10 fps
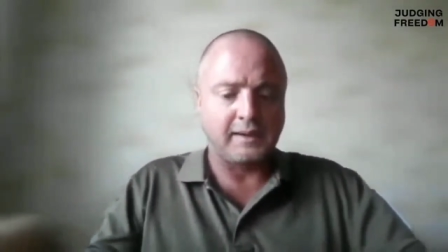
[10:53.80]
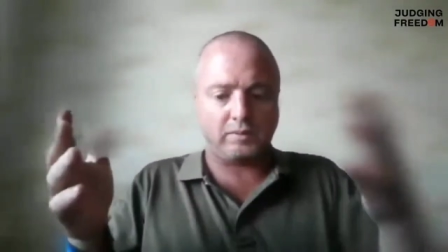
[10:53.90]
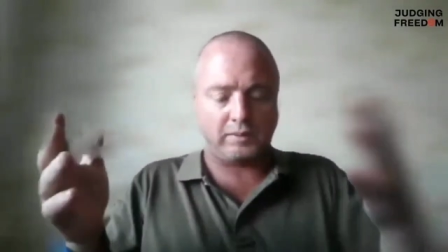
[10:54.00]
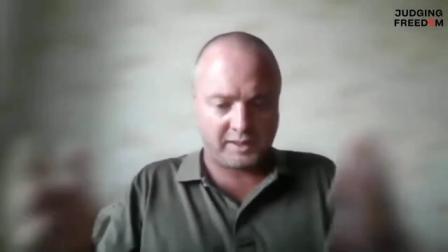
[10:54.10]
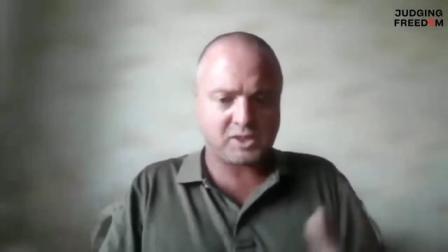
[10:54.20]

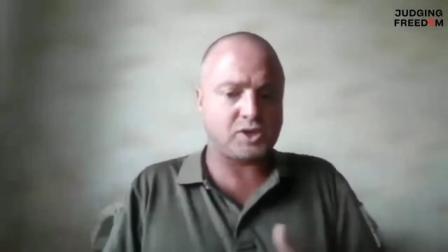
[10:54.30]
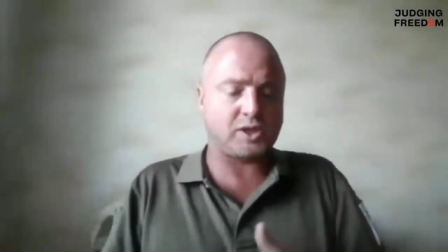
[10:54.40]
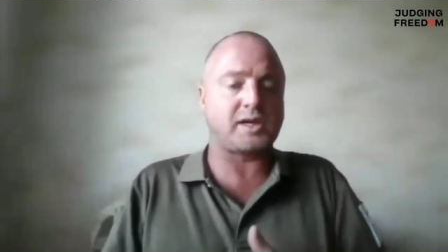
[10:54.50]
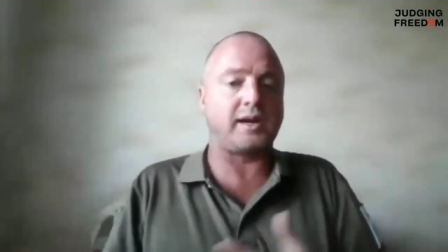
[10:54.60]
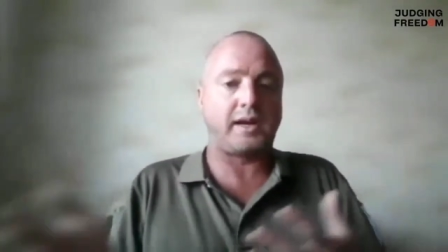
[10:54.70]
This is just
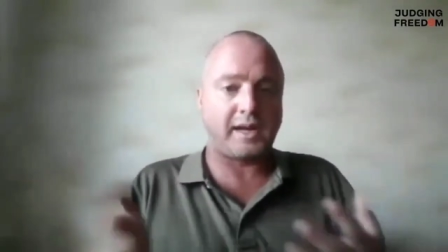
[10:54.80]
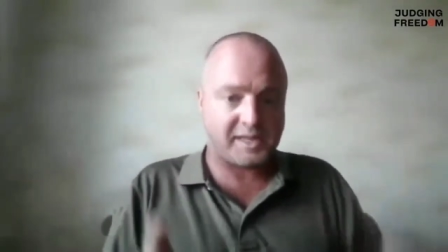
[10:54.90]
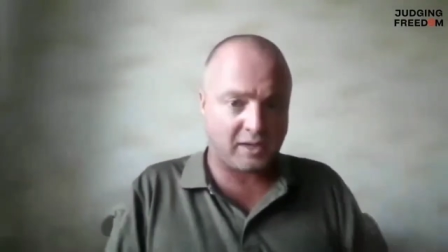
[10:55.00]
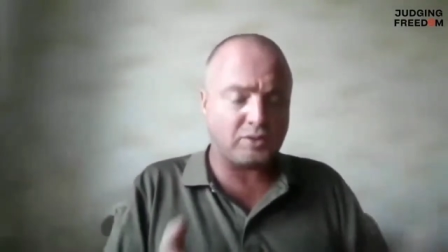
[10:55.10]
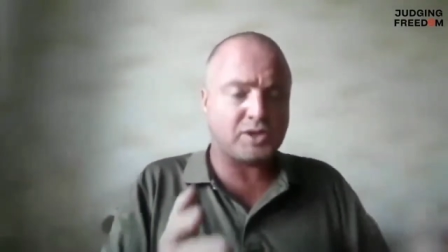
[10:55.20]
going to
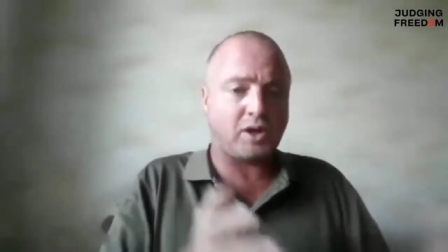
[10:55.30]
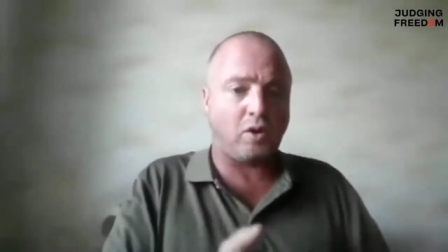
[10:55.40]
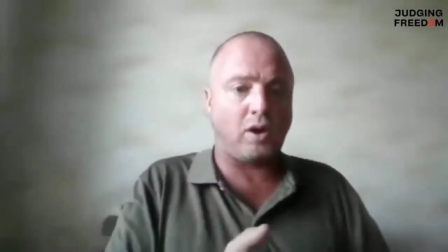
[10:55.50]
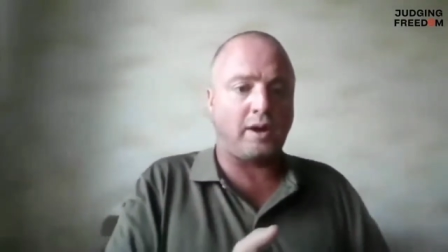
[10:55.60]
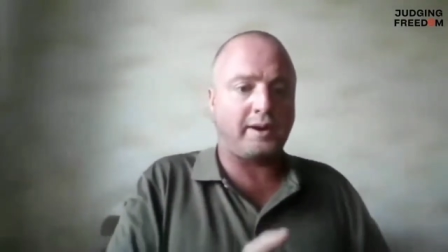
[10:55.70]
continue to go
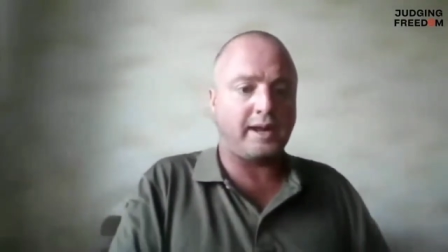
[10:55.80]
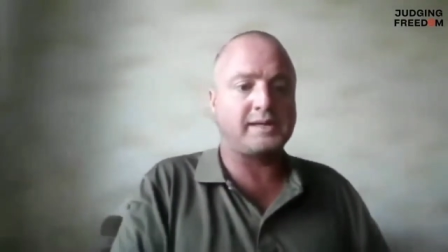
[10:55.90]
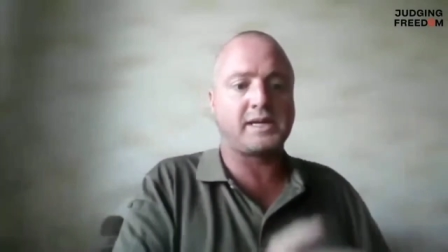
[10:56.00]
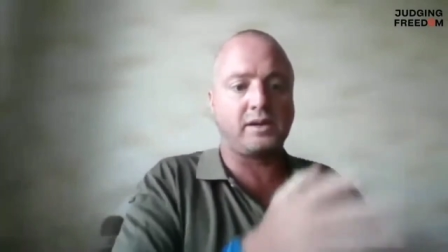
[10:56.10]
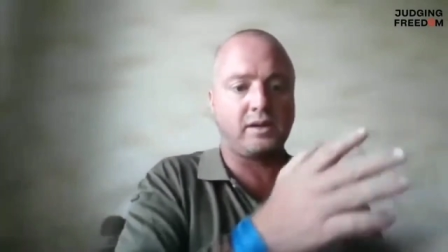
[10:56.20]
on
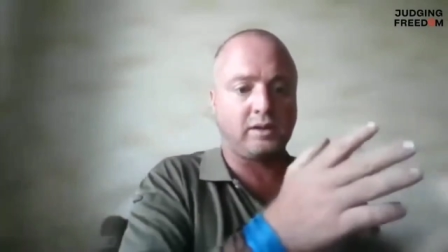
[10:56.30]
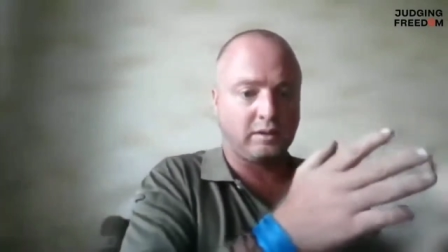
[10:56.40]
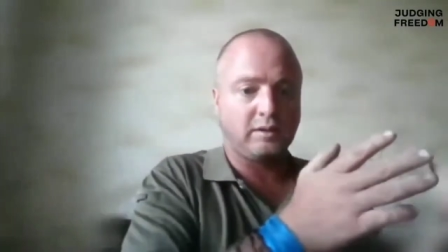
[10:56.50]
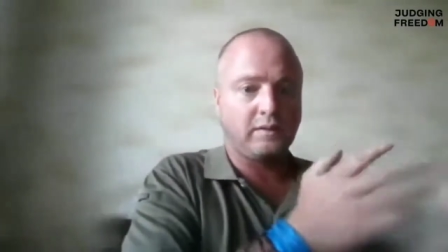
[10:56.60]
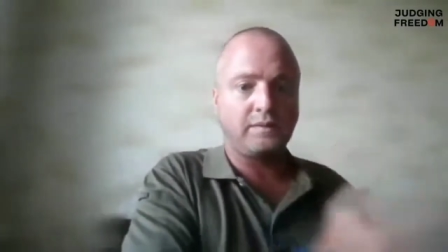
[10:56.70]
until
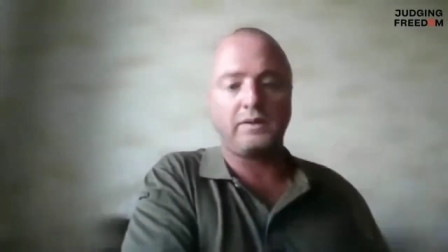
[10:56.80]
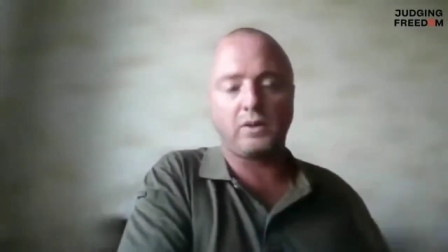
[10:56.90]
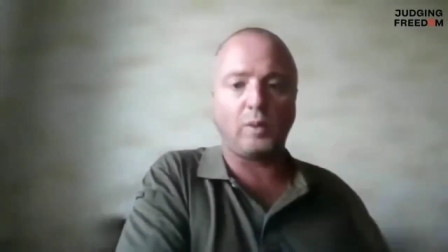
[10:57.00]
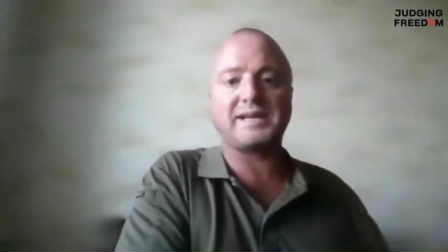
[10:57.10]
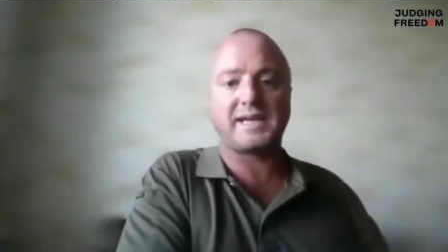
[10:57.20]
the
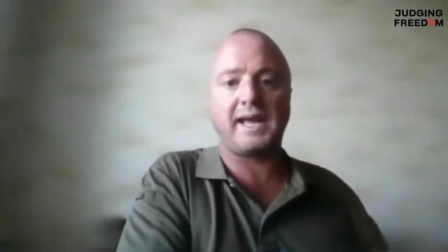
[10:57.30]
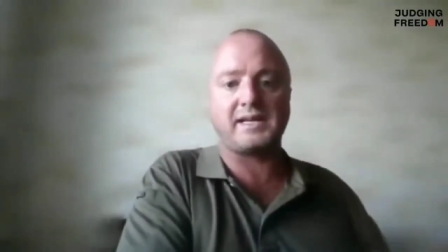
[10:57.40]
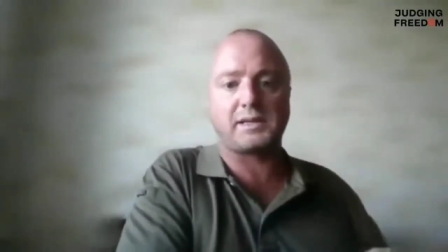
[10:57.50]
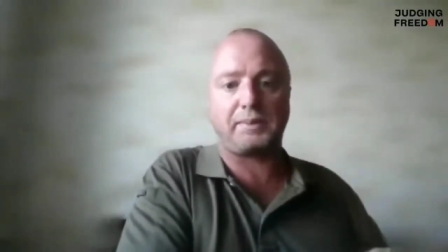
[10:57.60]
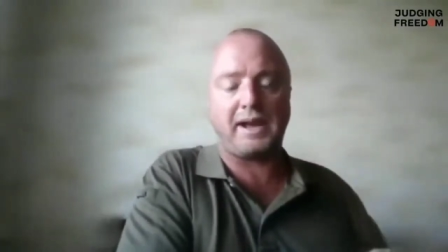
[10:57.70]
West can't
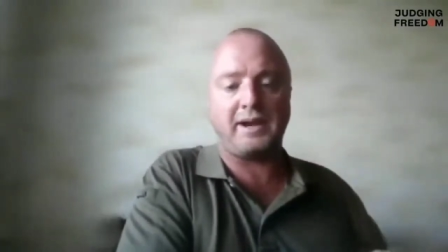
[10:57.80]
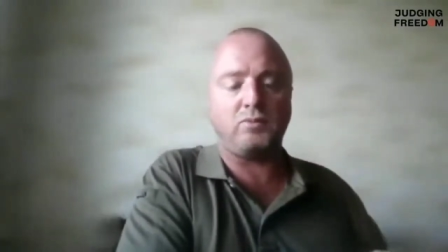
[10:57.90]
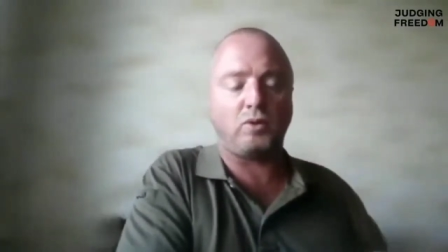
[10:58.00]
supply any more